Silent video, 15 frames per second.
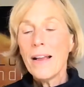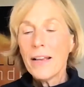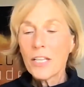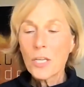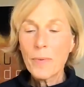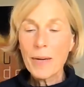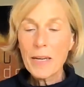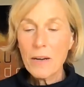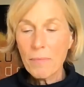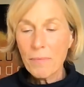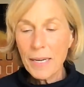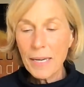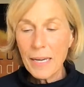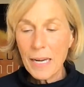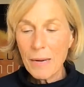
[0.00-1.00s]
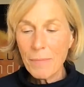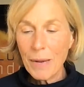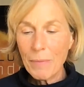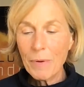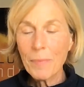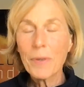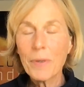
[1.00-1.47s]
So when you're reading,
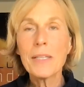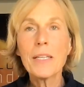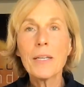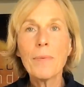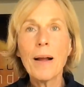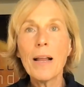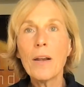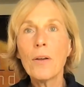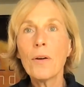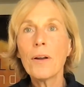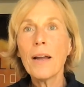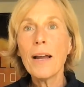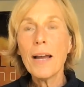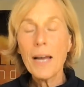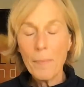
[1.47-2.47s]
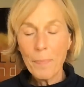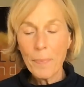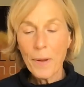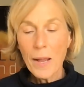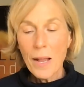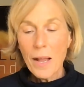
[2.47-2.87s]
maybe once in a while, look up,